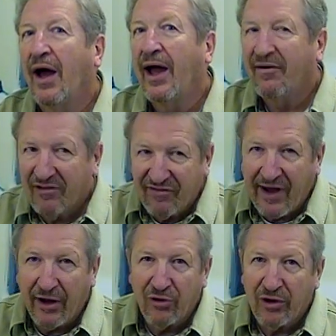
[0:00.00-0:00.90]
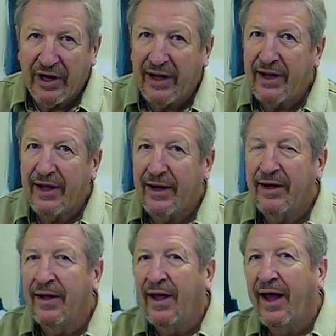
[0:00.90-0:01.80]
have a foundry,
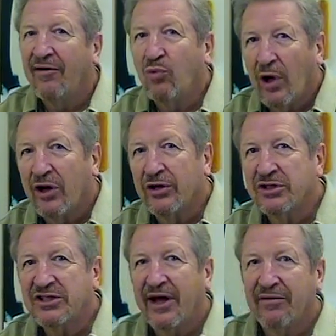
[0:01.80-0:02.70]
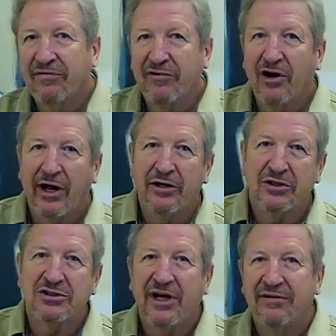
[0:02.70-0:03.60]
have welders, have
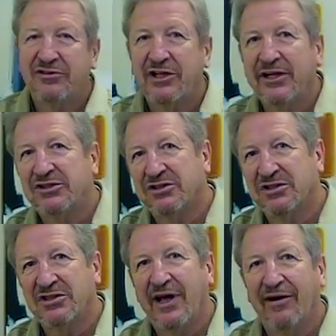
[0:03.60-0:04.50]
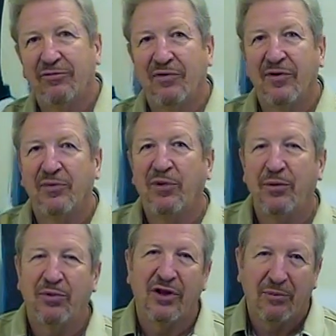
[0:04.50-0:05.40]
grinders, have chasers, have
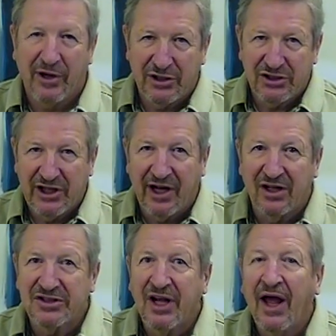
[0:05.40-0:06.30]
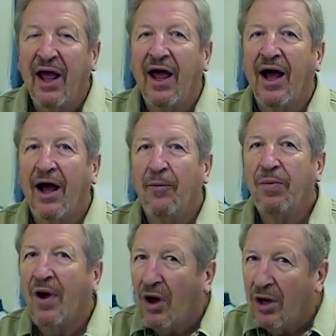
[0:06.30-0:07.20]
people that make shells.
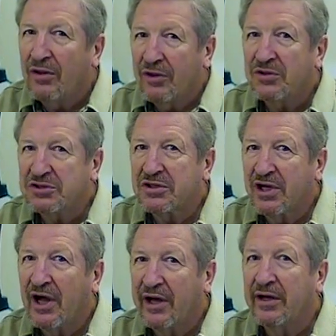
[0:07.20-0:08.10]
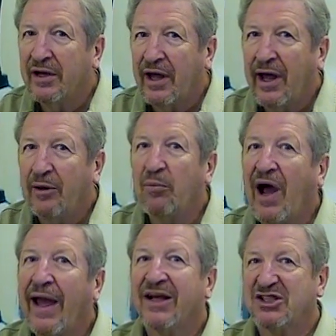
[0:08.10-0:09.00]
All of those are done at
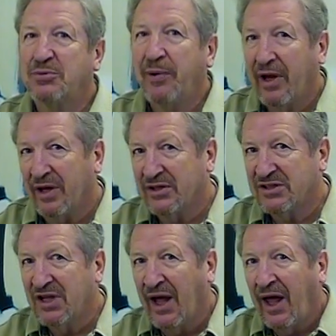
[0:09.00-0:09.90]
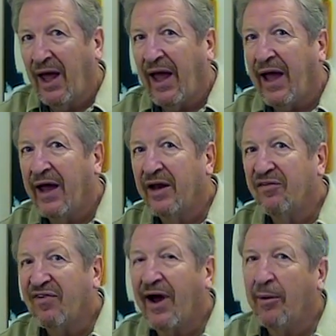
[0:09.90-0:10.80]
my expense, and
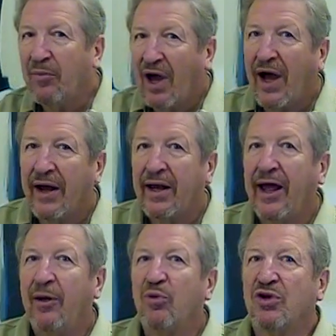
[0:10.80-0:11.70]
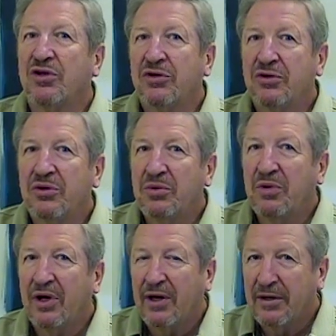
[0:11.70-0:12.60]
if I'm not able
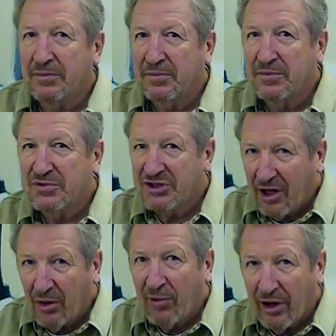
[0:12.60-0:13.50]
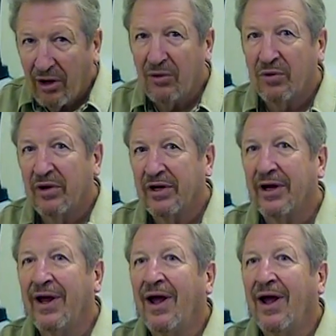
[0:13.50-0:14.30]
to sell my artwork,